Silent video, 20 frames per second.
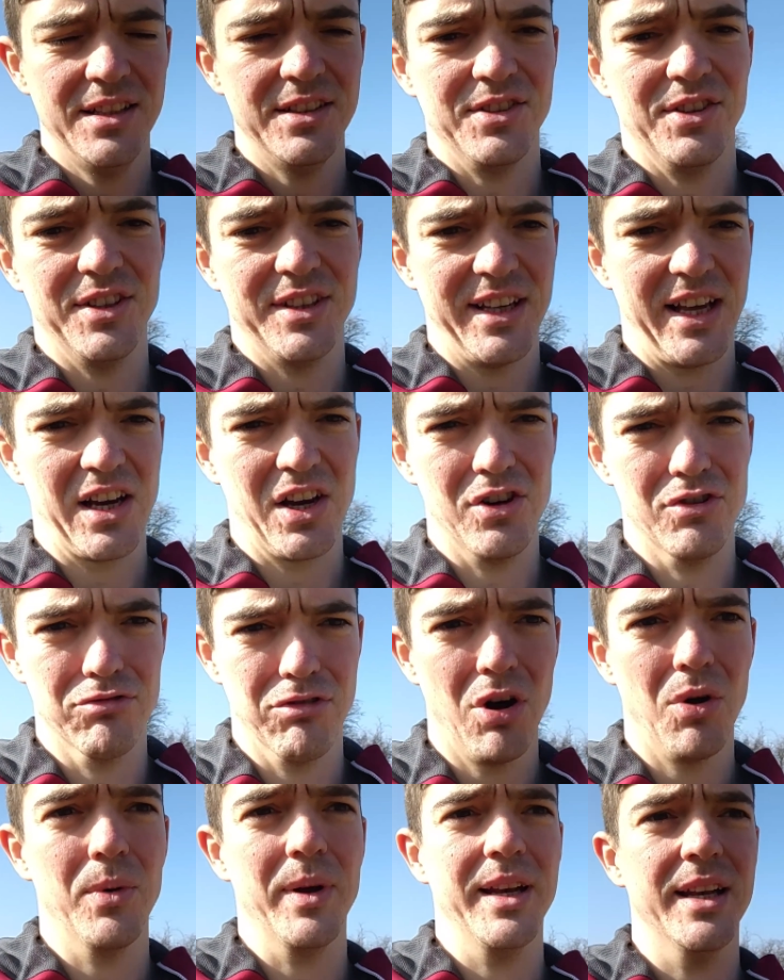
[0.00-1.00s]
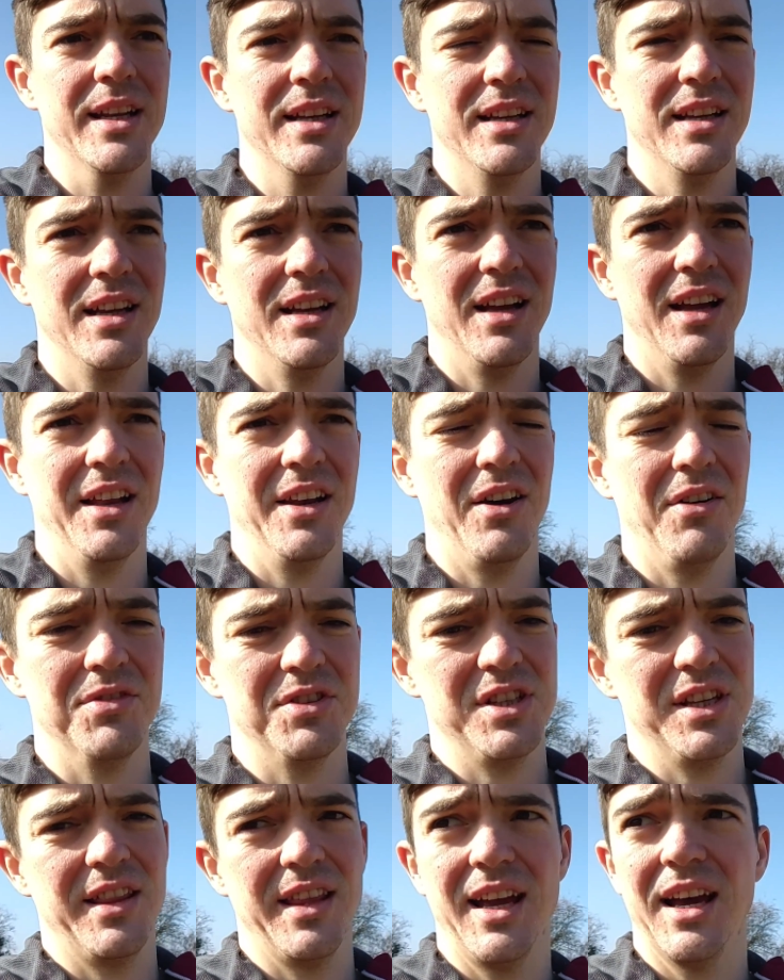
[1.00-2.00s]
so it's like a drawing, and
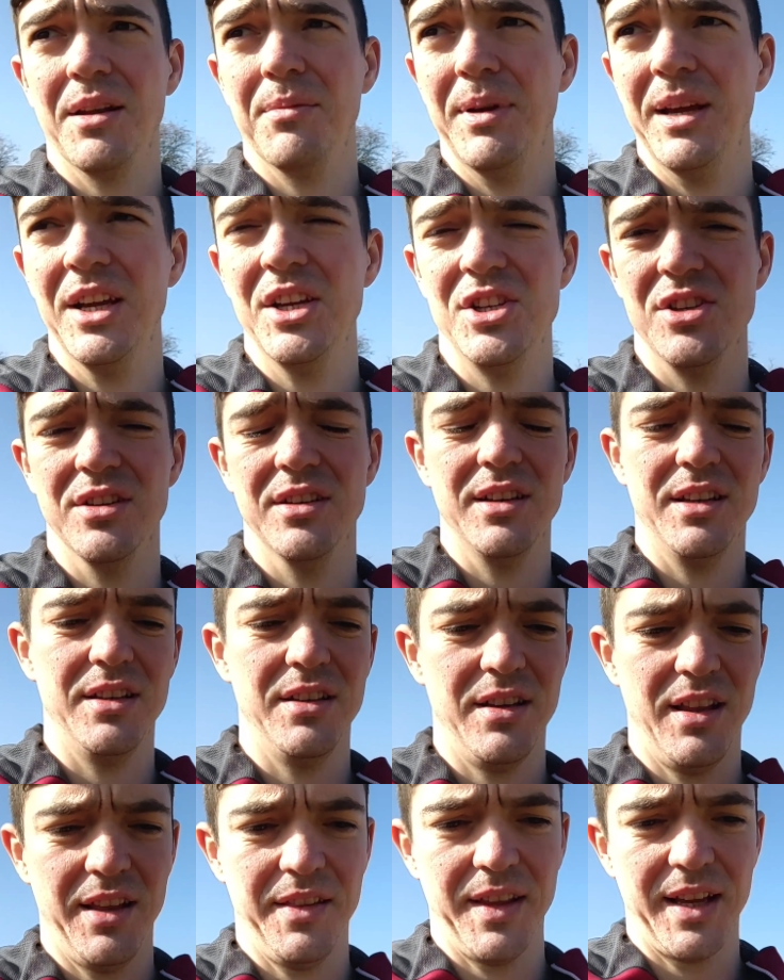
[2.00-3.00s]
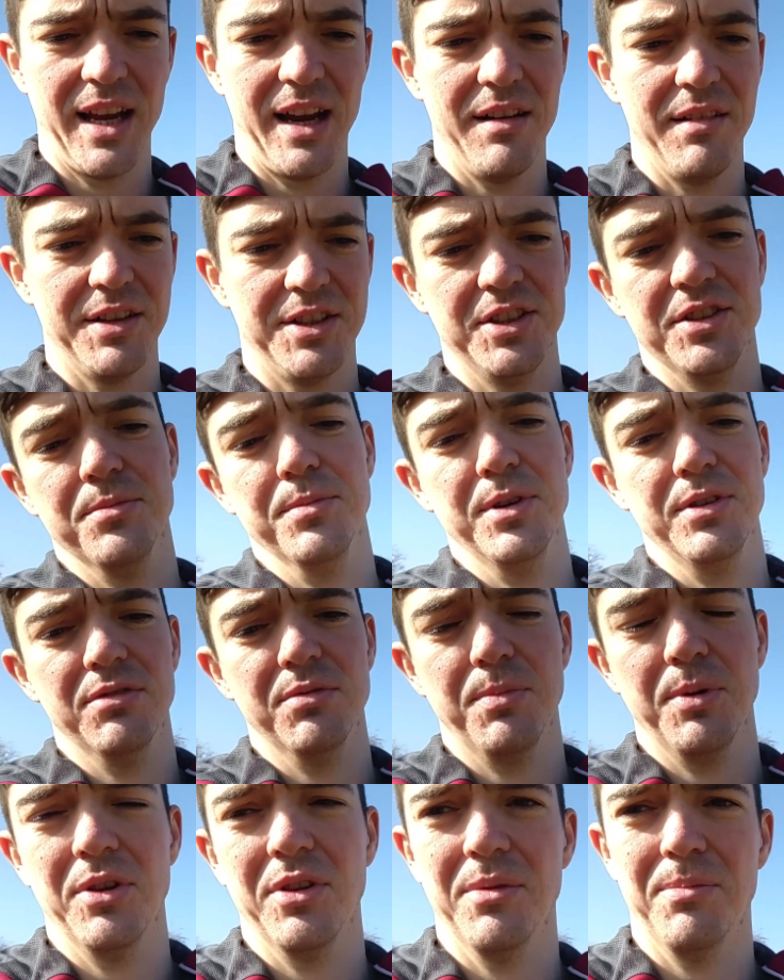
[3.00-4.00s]
obviously the animation in the characters
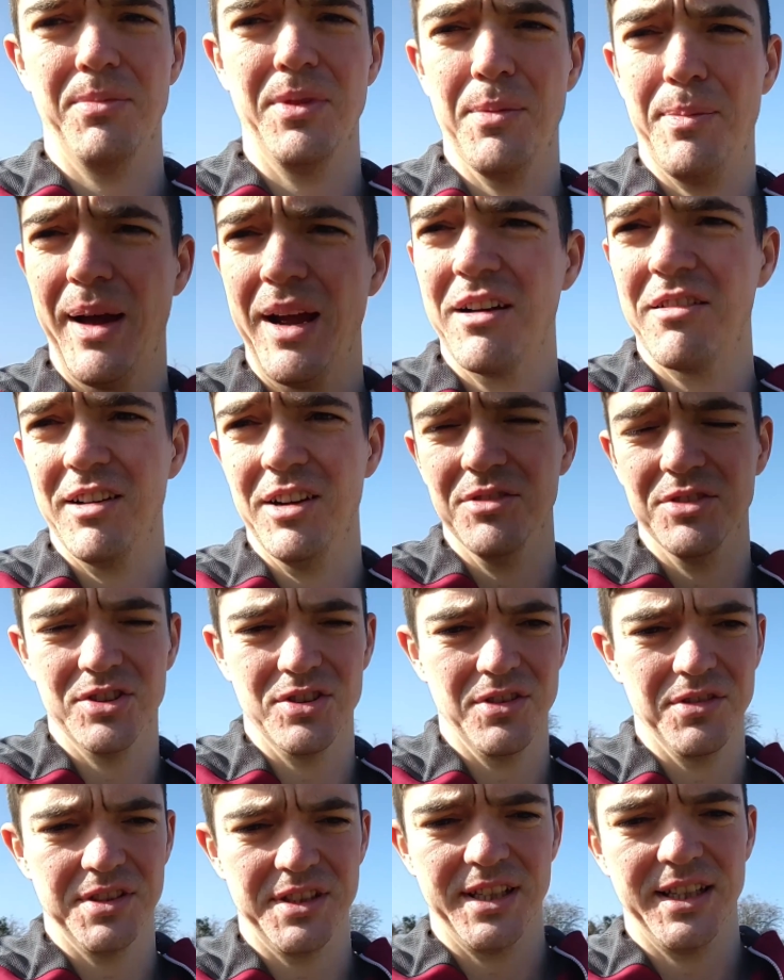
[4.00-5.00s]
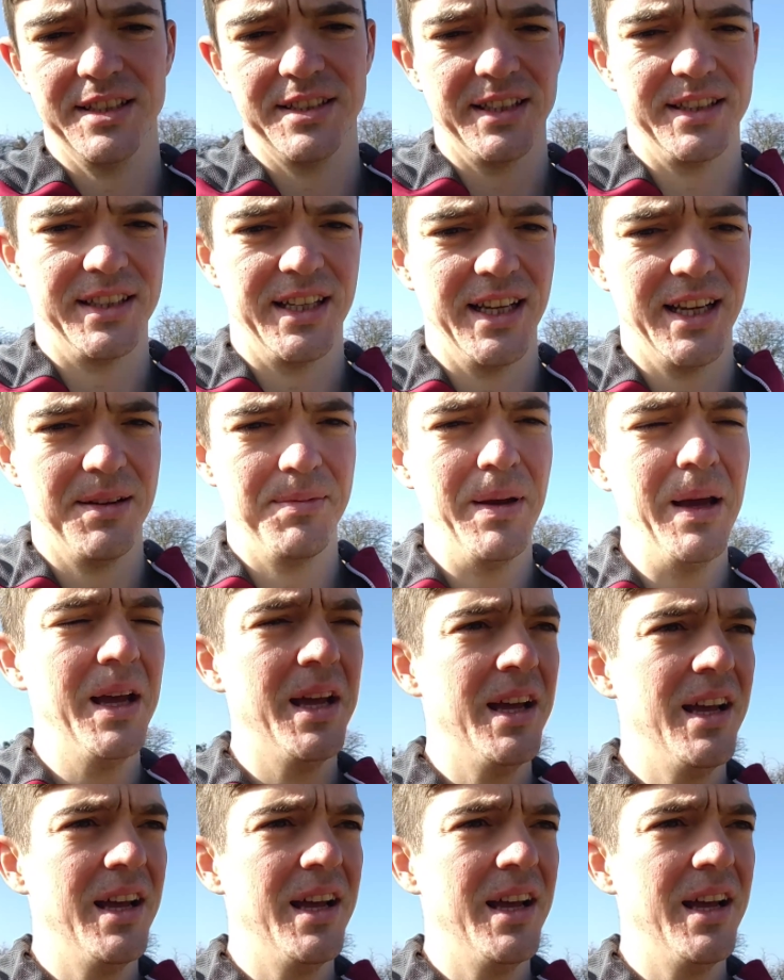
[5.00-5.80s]
moves, but the background sort of stays the same,